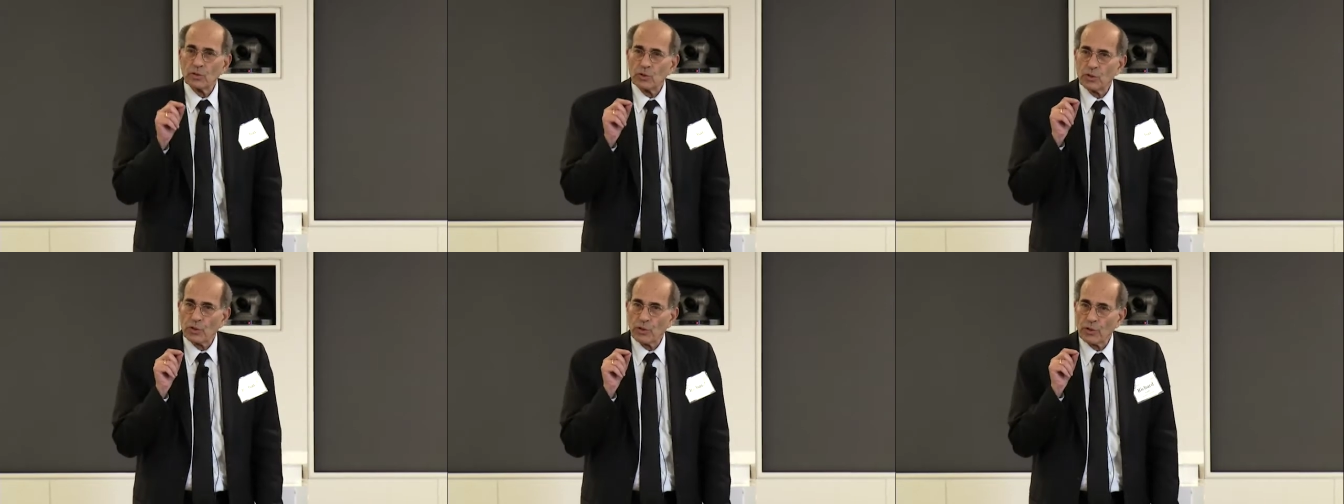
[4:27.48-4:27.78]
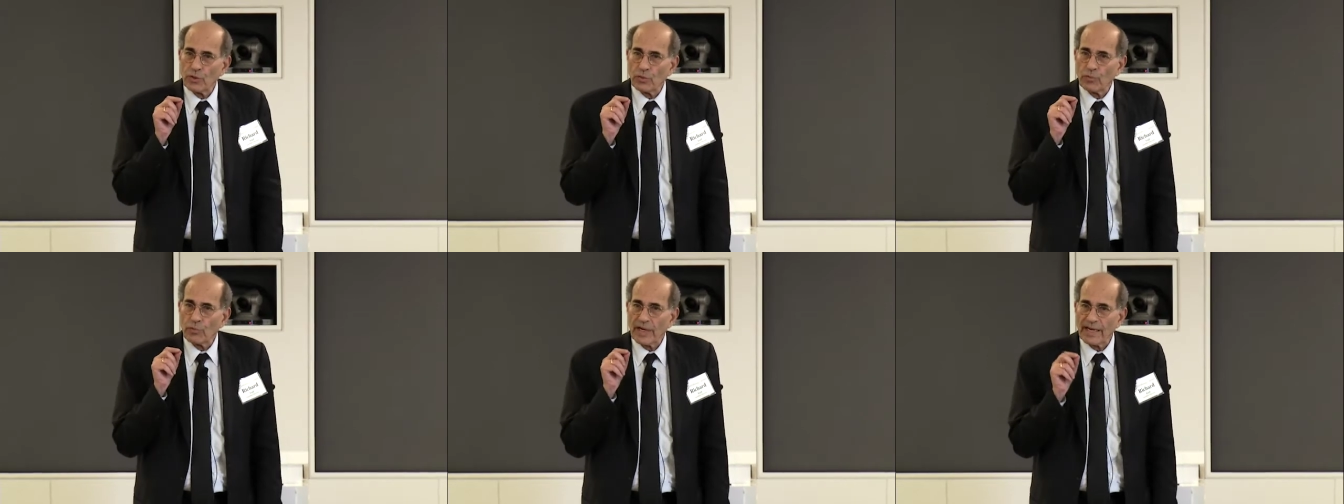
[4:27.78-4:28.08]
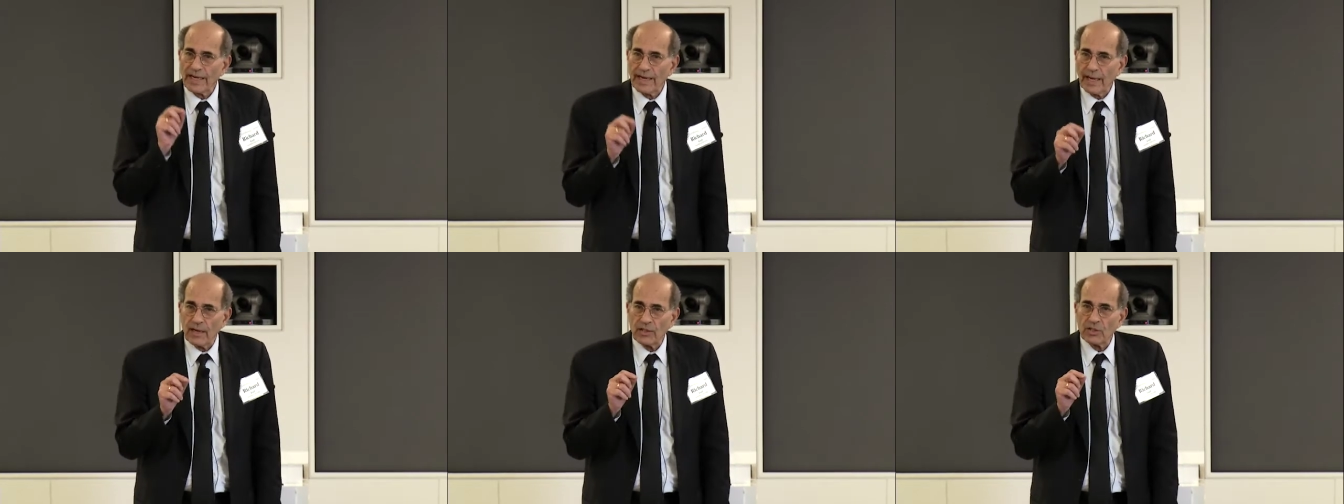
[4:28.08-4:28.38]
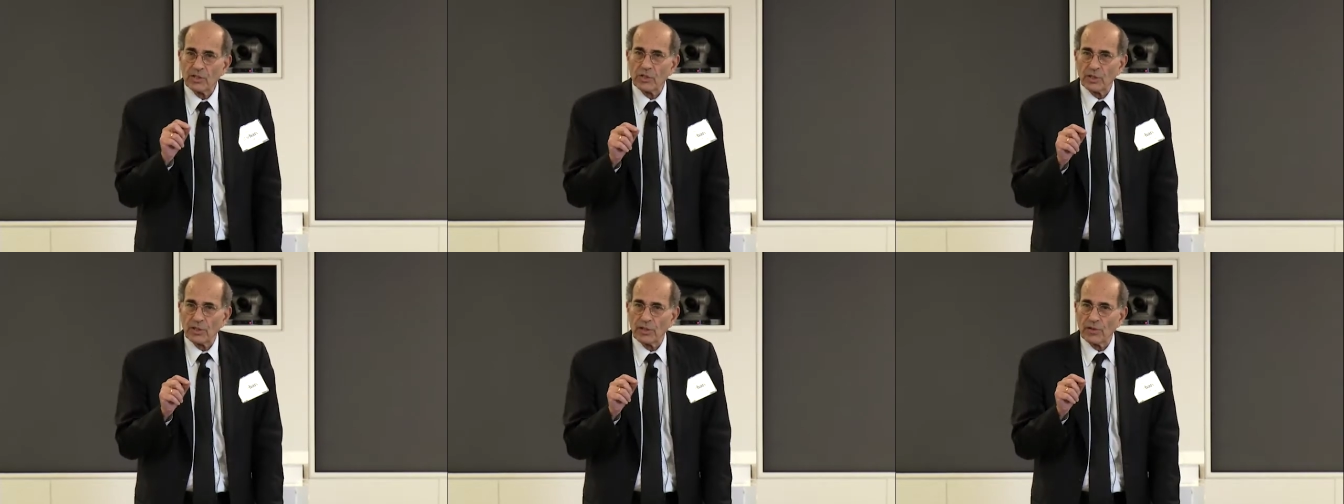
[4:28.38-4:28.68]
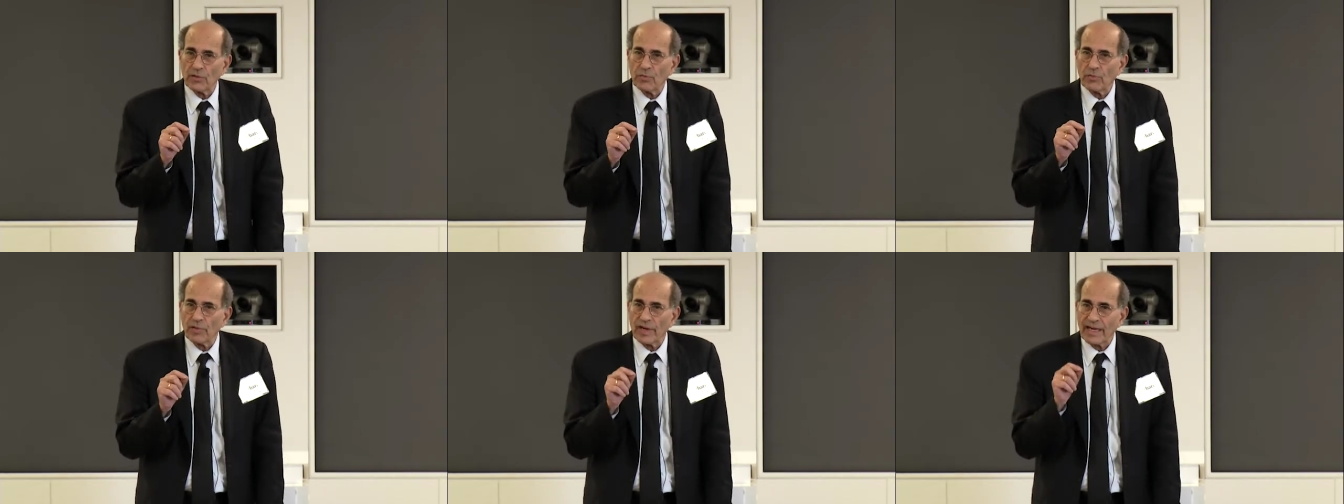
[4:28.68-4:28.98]
to the, rea- to
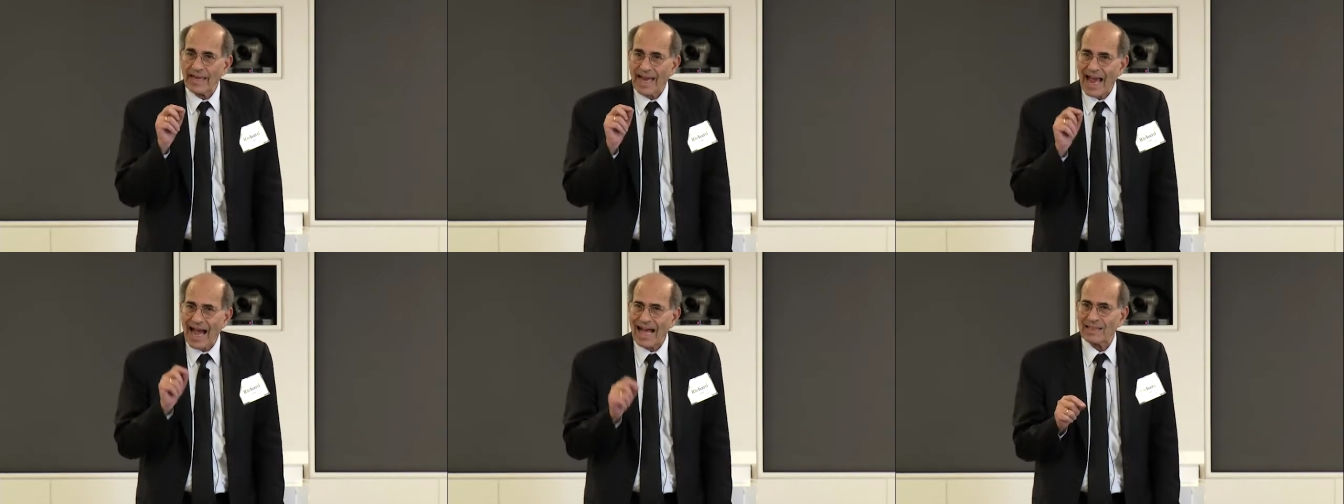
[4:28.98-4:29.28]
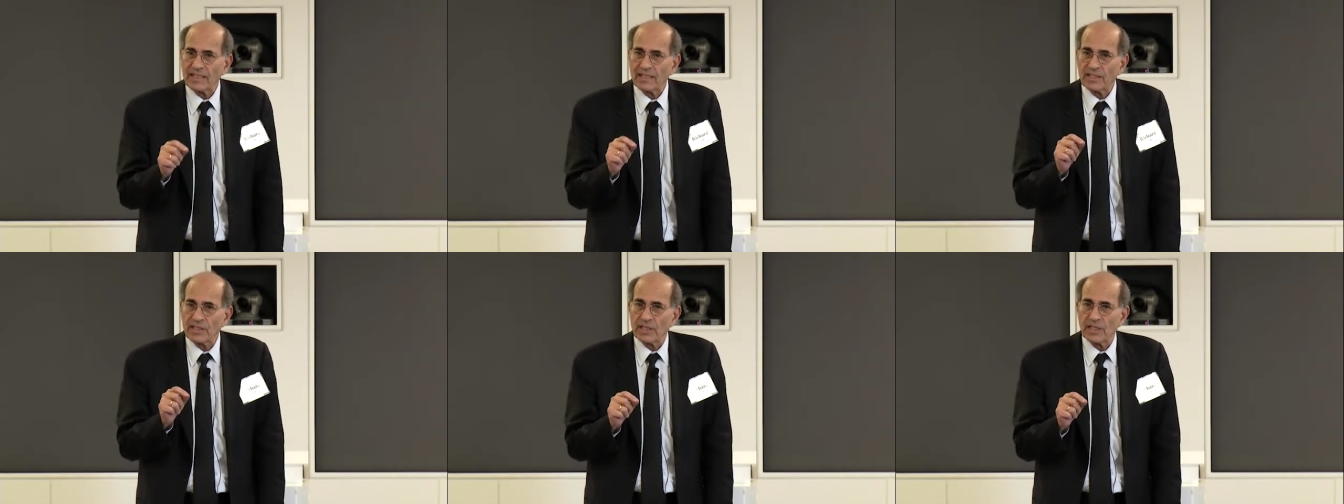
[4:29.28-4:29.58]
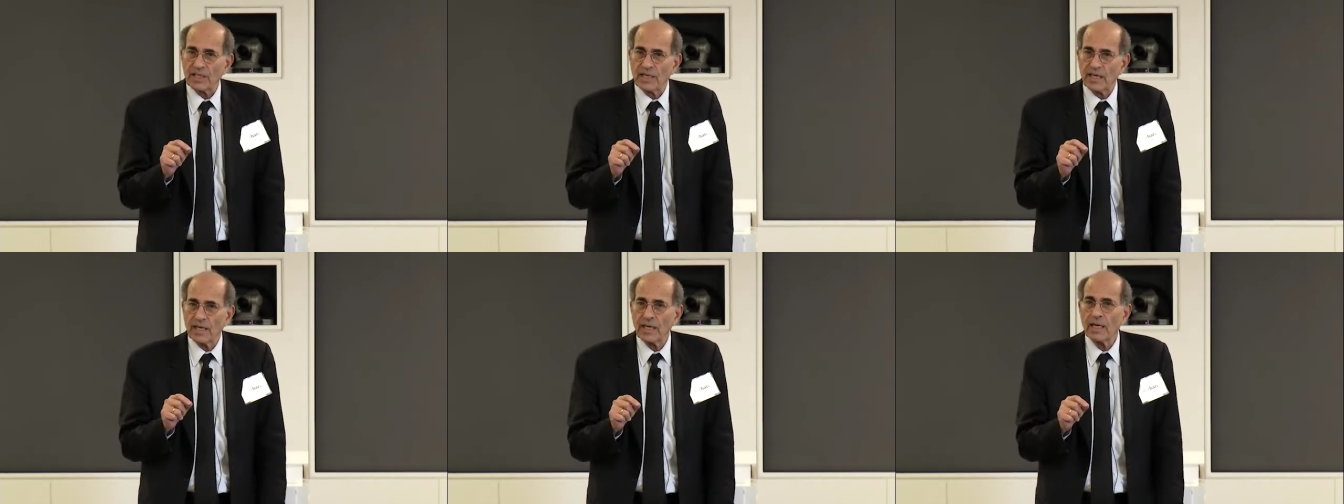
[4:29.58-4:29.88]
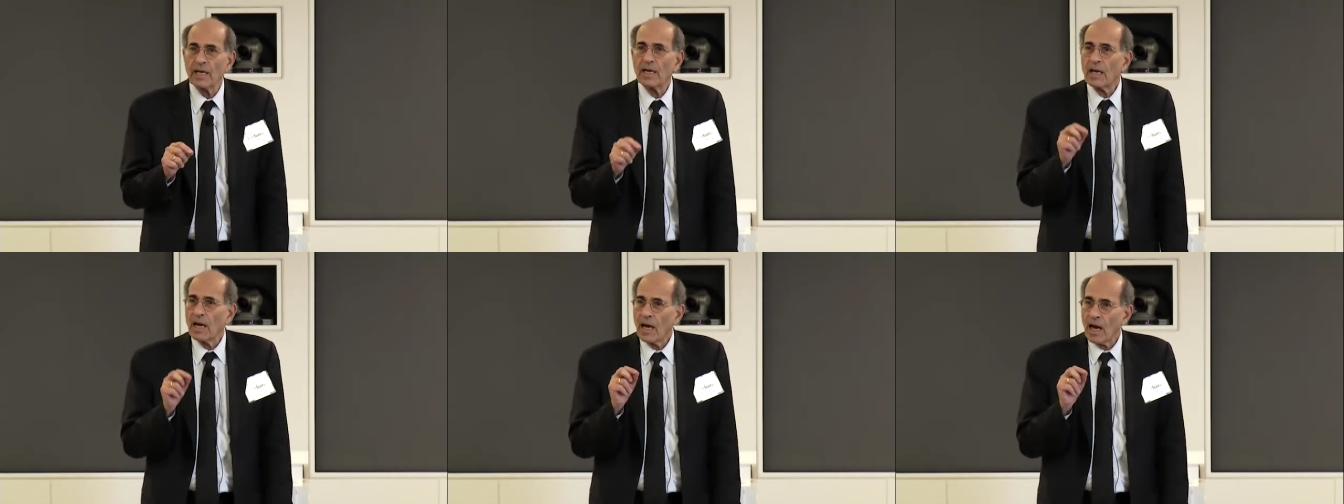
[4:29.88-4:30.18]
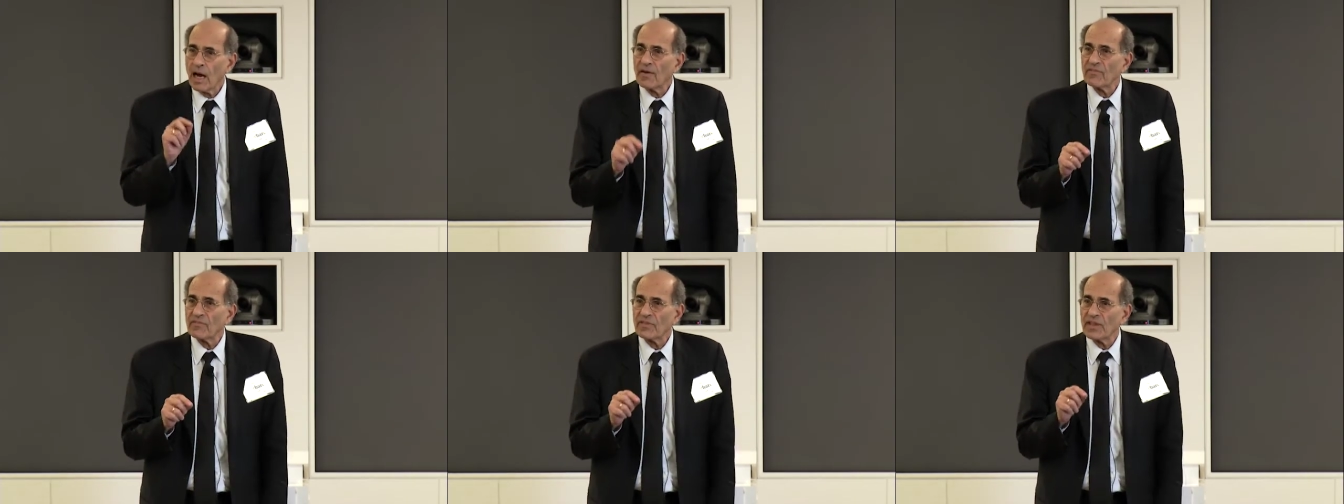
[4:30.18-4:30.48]
the reality
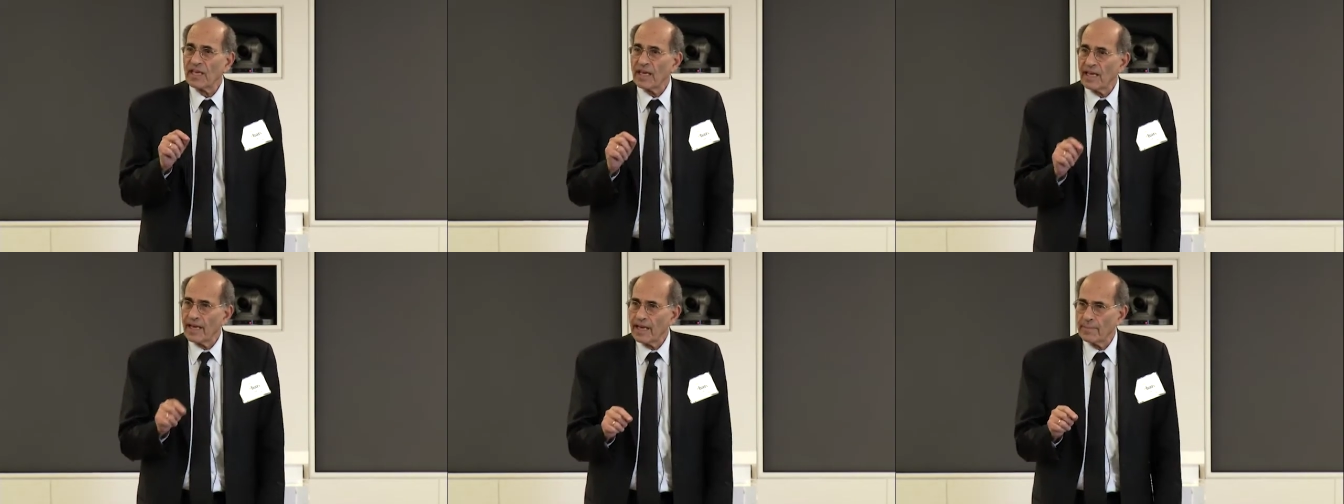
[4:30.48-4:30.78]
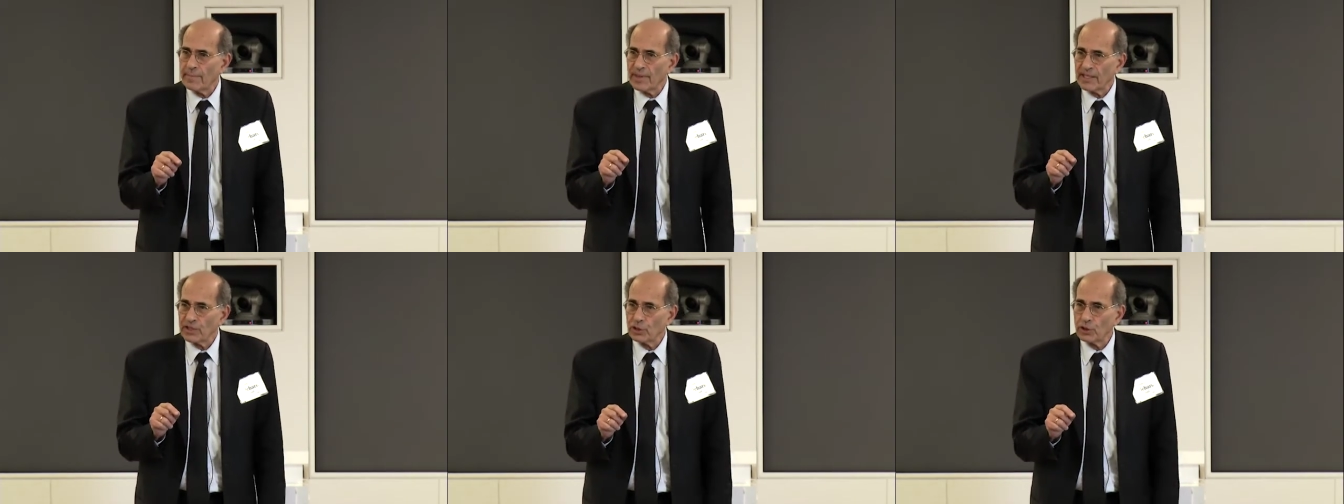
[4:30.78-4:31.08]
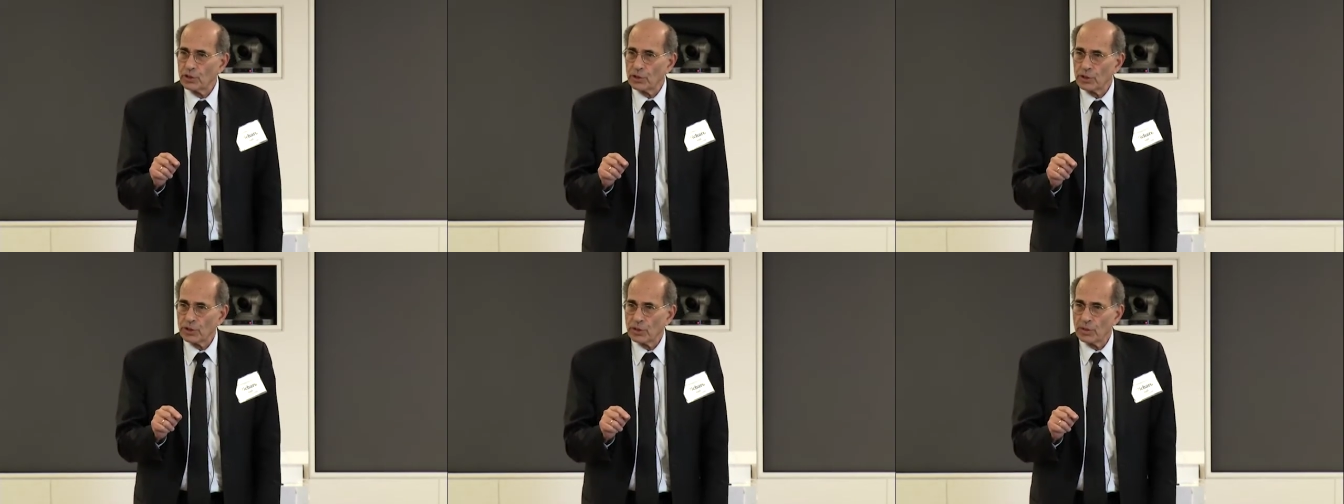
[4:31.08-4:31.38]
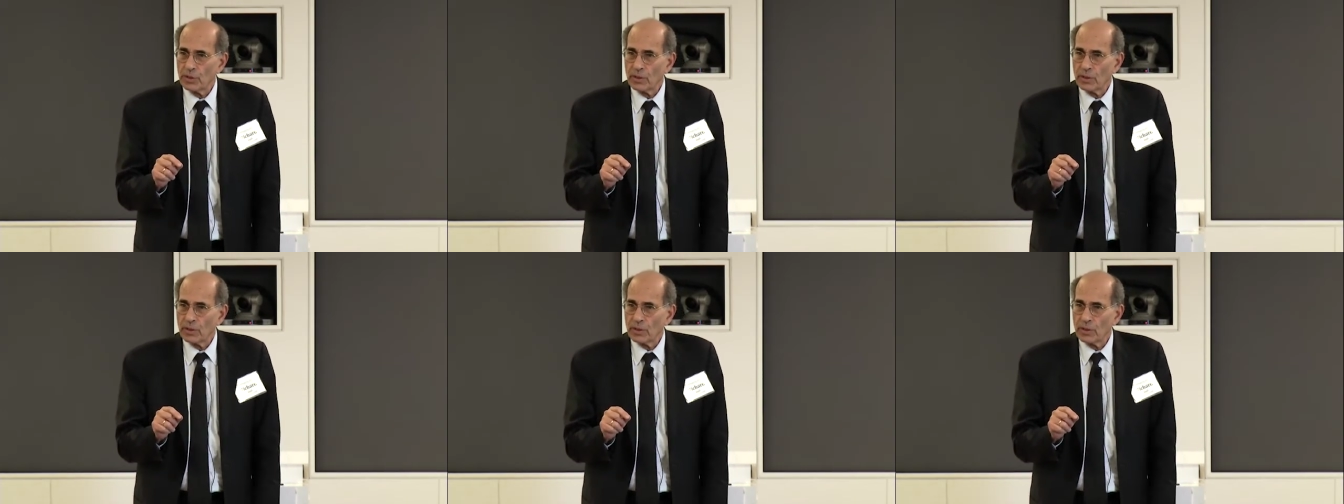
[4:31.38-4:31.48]
of the image.